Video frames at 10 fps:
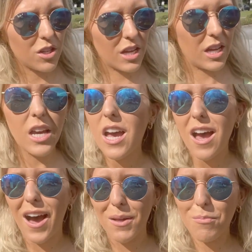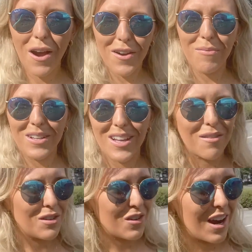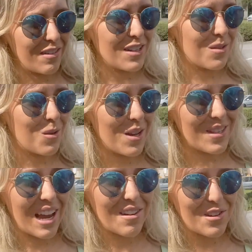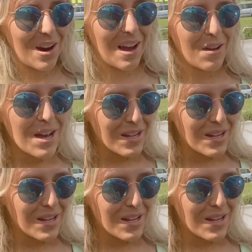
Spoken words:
and I'm proud of myself for driving because it's quite a scary drive.